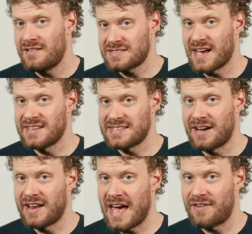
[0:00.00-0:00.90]
size
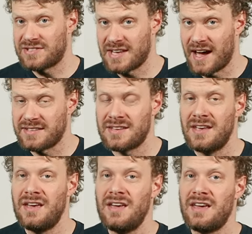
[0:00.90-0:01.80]
down a half size.
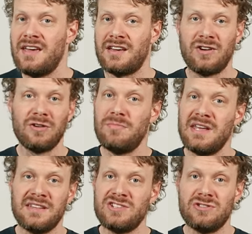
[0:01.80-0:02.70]
It could
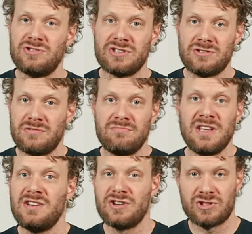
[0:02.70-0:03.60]
mean that you just
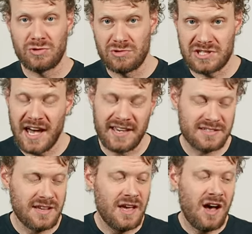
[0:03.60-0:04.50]
need your true
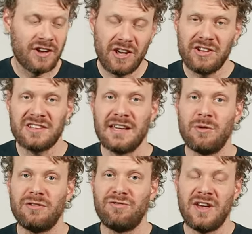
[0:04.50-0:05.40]
size. Another thing
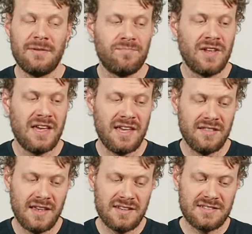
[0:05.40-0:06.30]
would fit
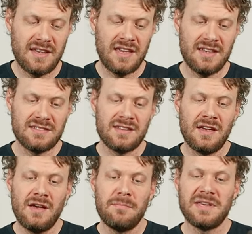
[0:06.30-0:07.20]
in this is
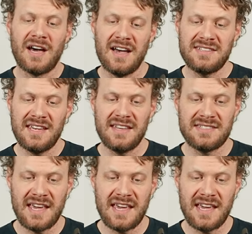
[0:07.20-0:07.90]
because it is